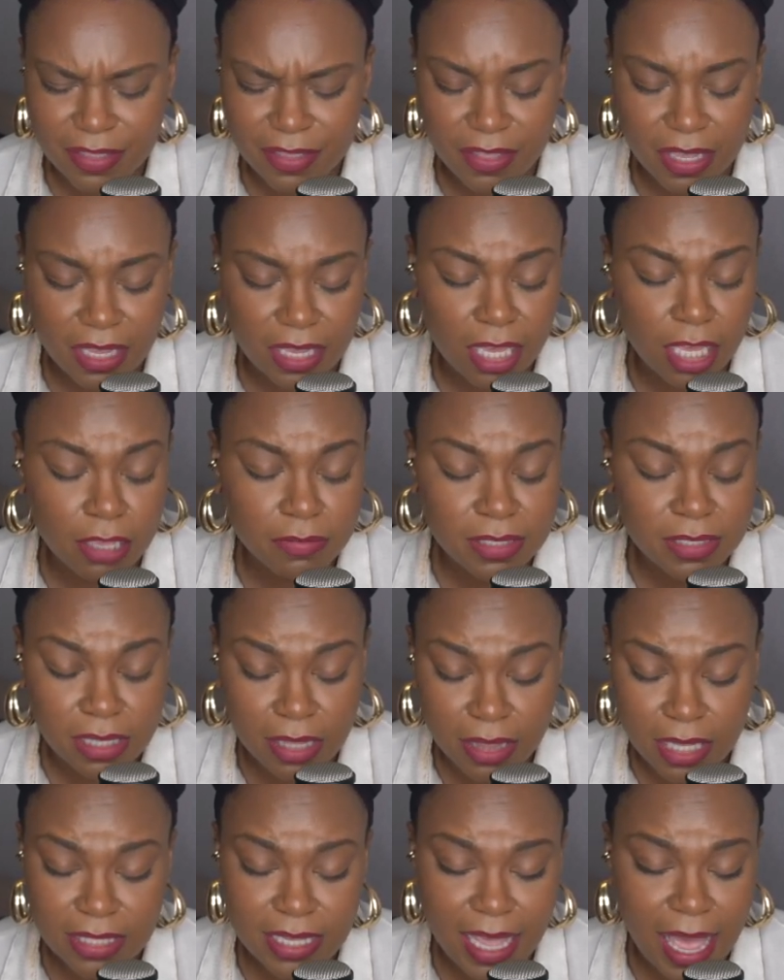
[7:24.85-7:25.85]
in the gifts
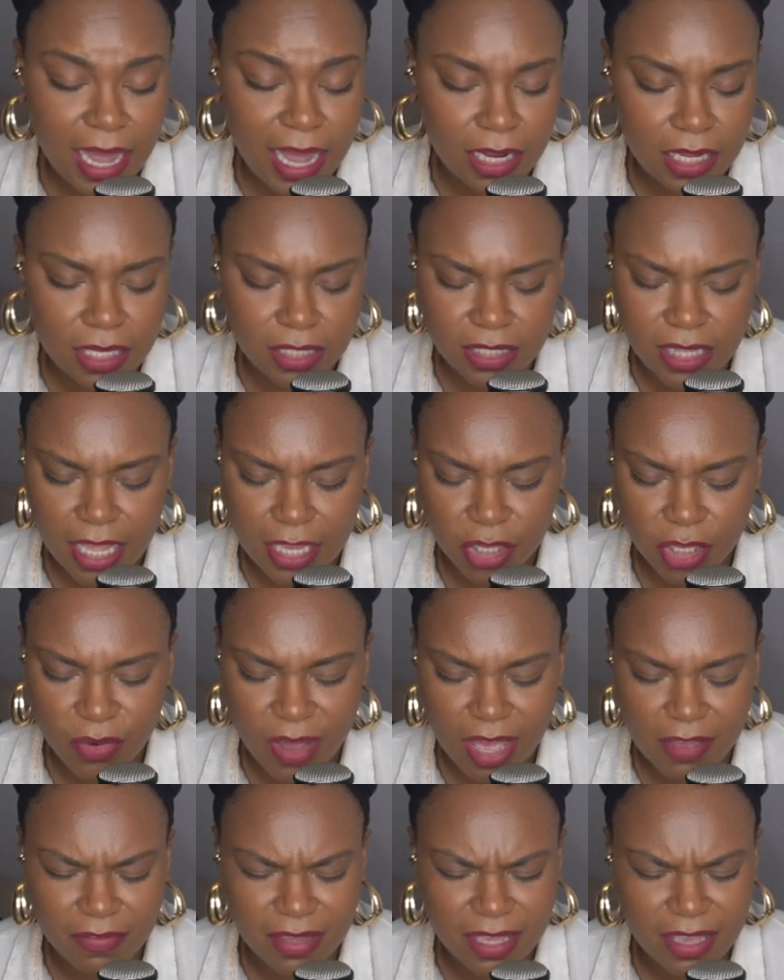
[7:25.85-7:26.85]
and the talents that You
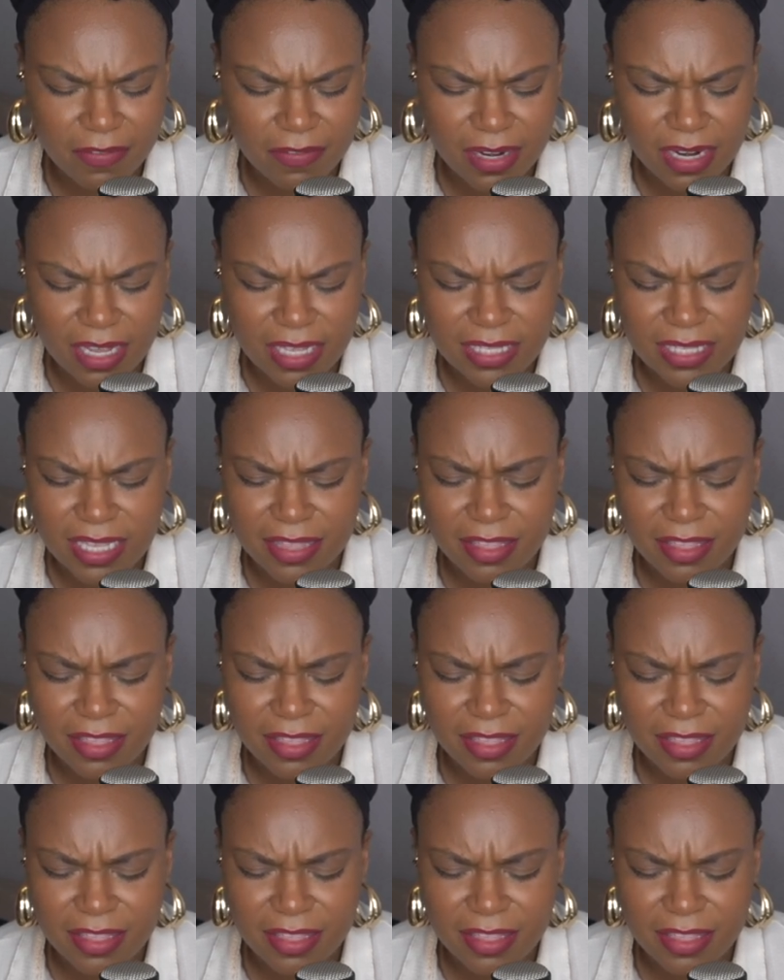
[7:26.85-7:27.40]
have given us,